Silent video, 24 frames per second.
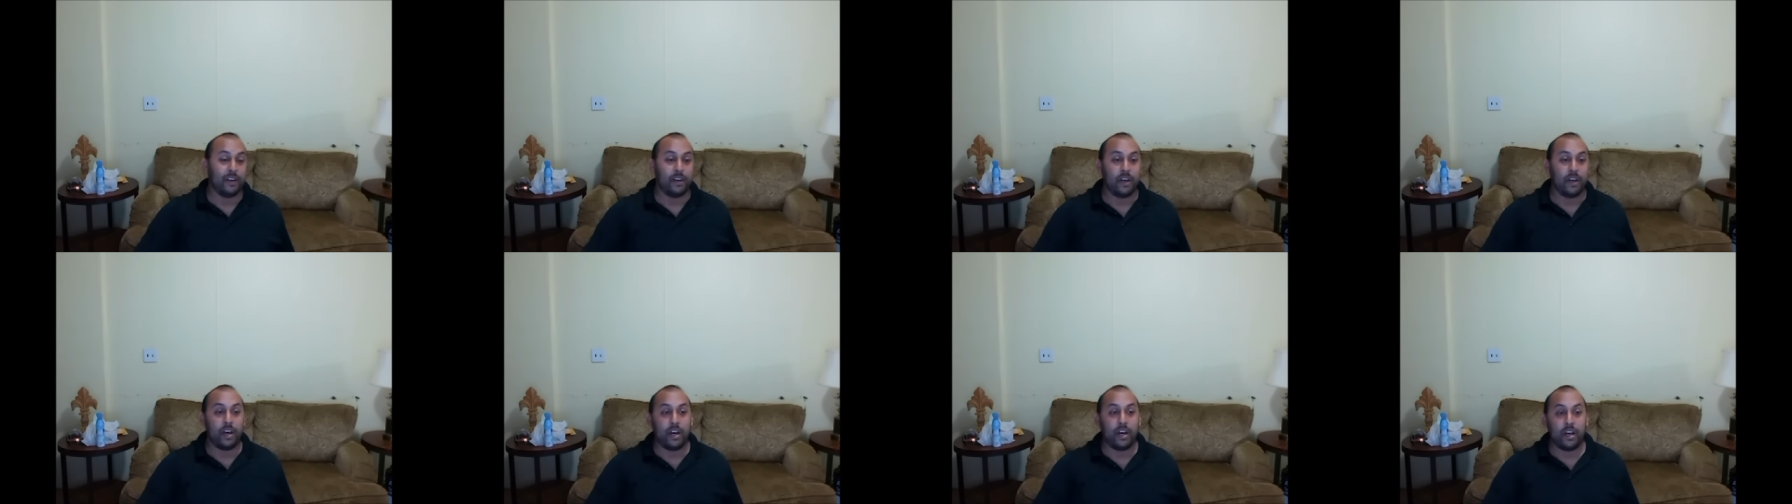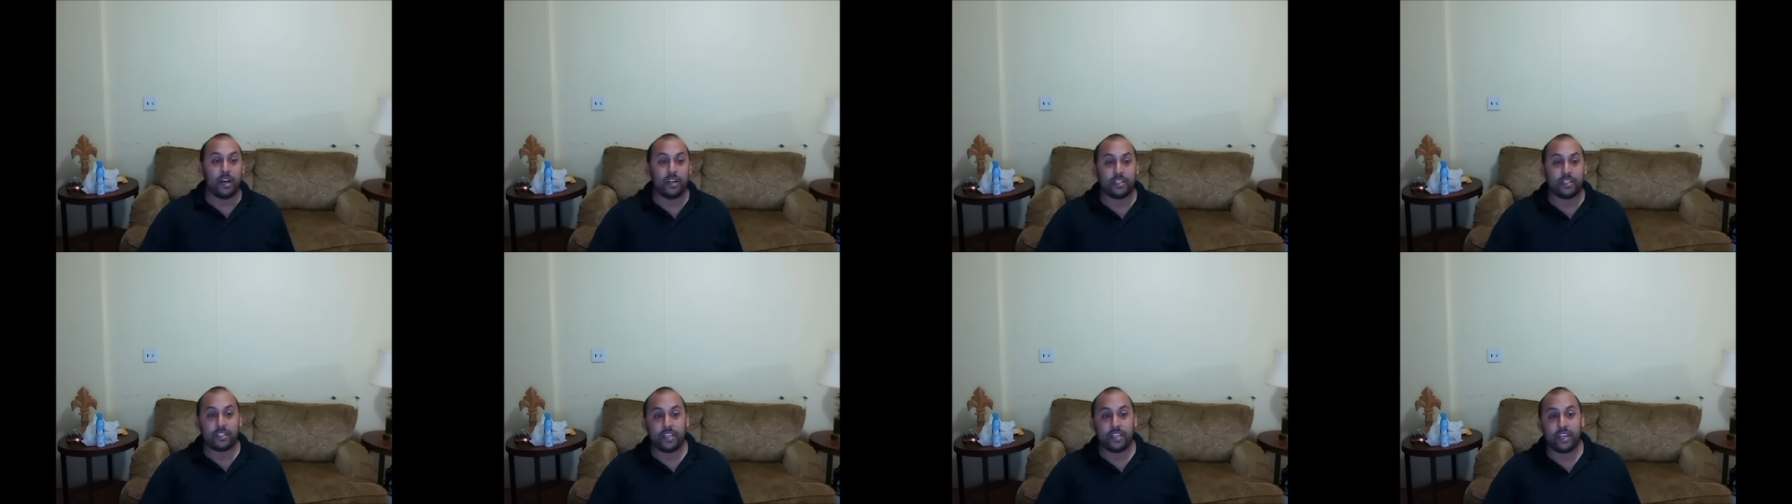
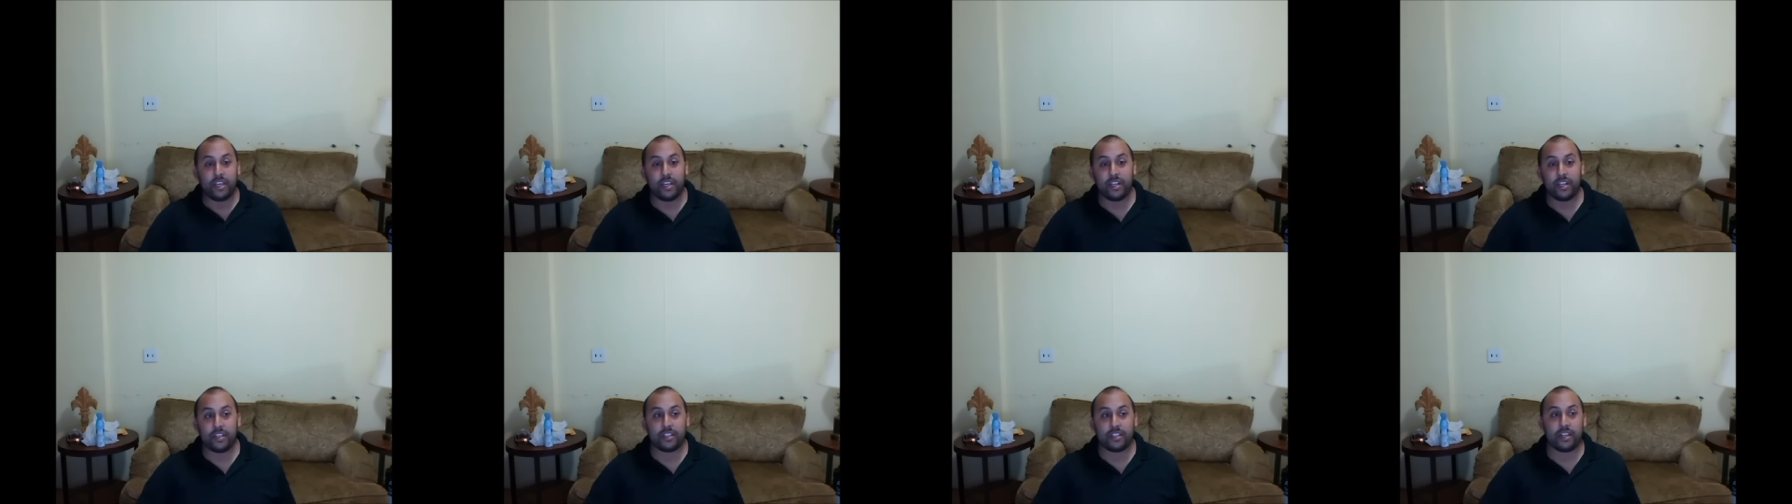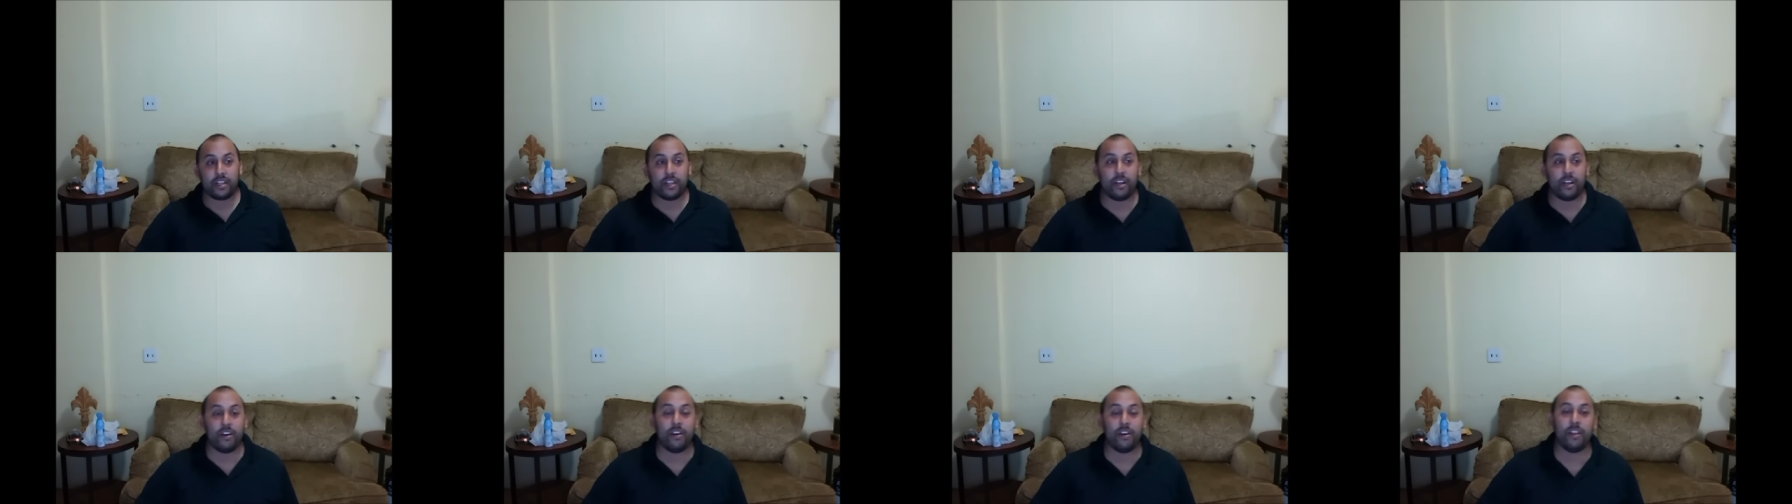Uh, seeing,
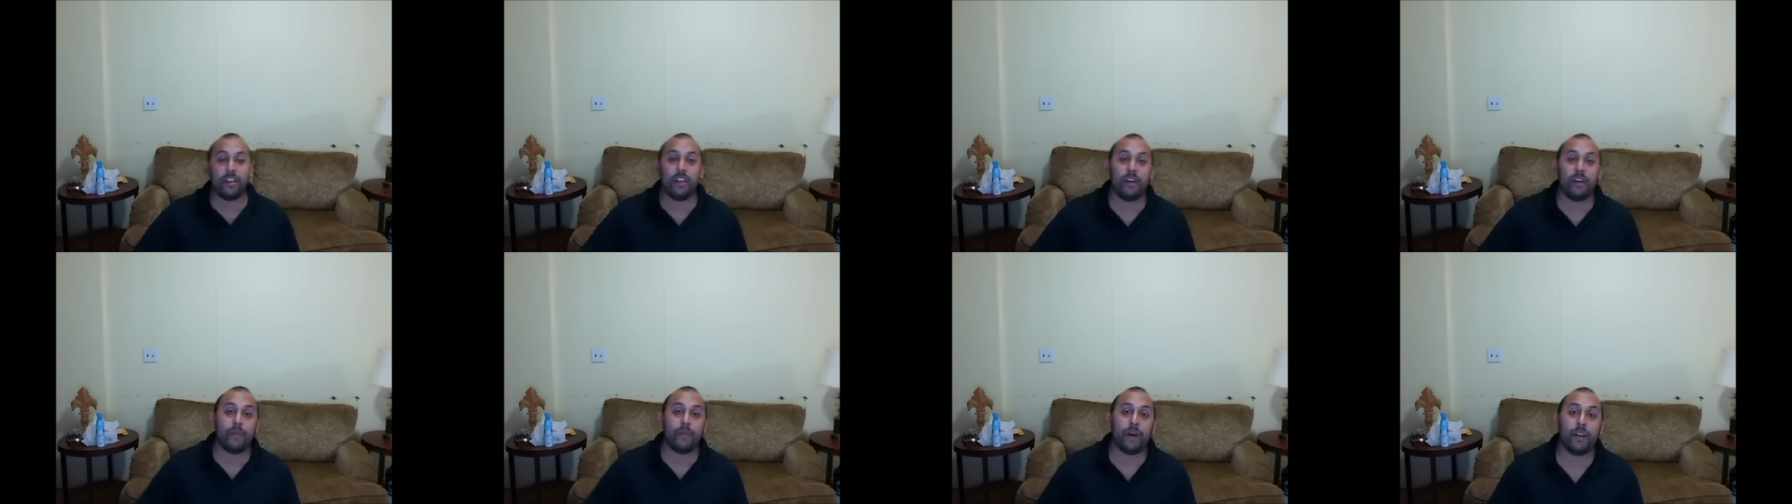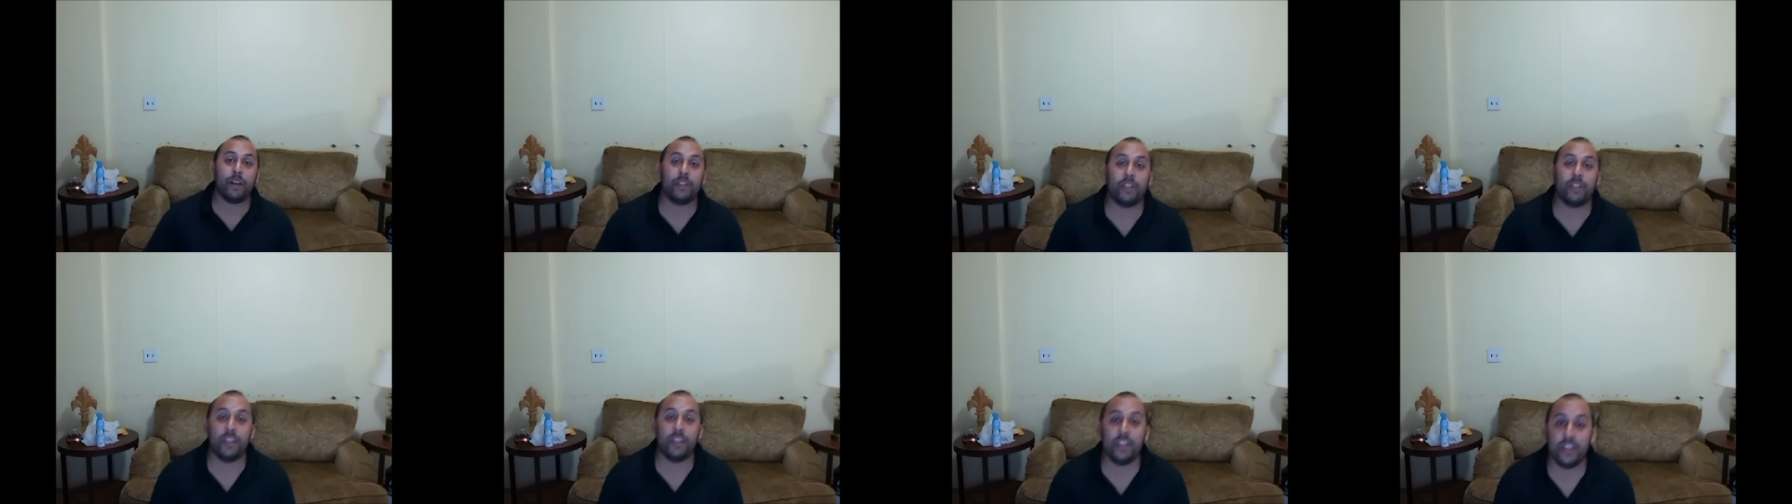hearing
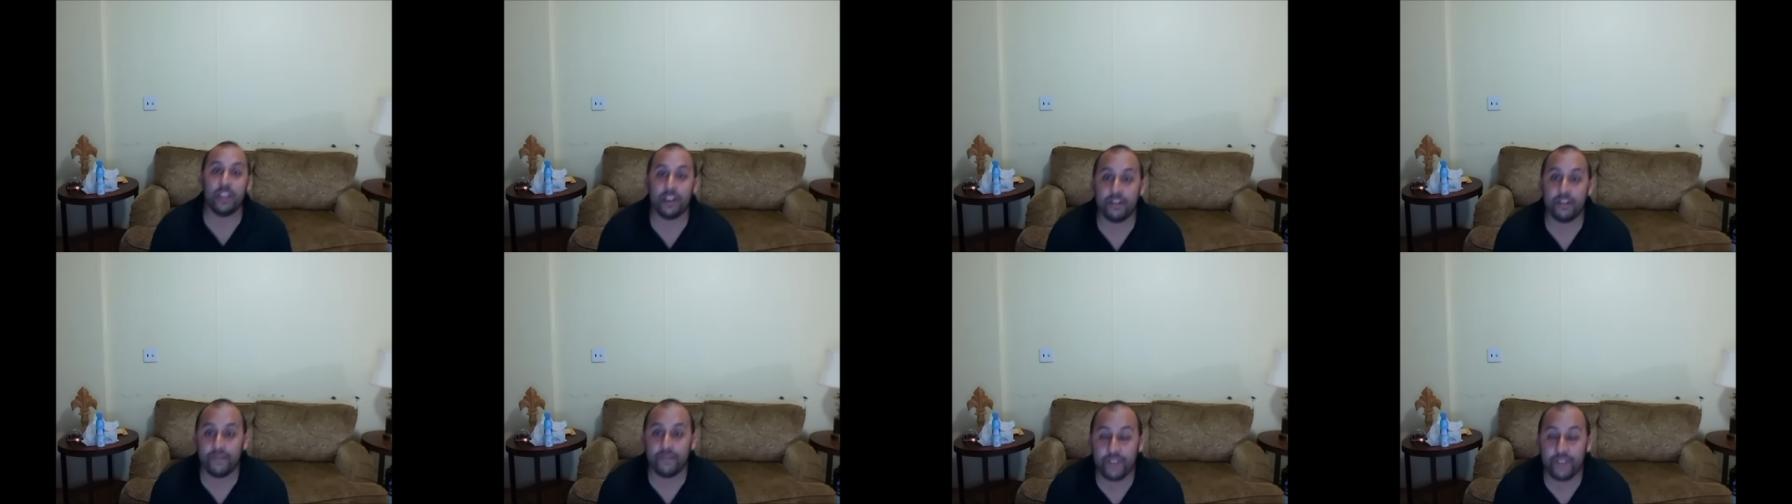about the uh,